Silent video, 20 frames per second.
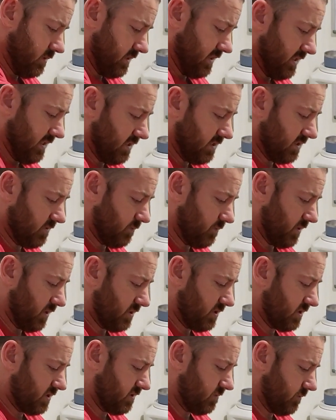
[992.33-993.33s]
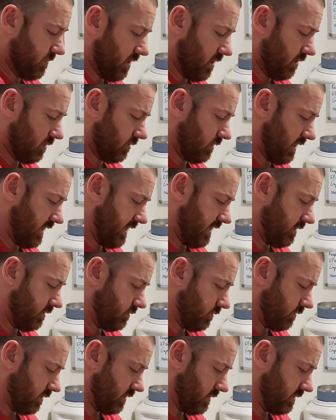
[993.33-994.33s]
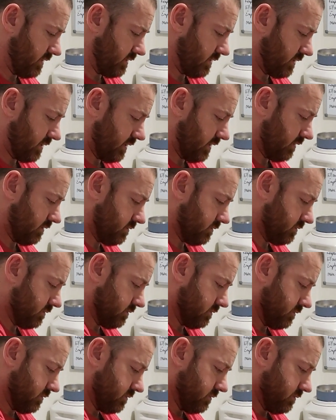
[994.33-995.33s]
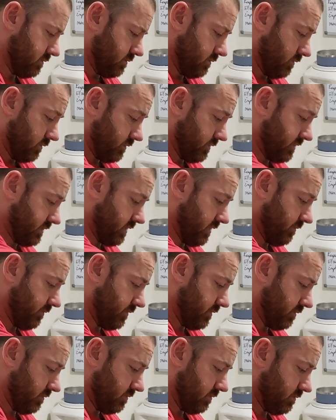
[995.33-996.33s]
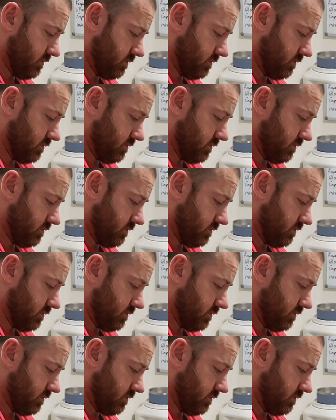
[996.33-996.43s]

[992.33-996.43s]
They need a much smaller handle on this thing or something.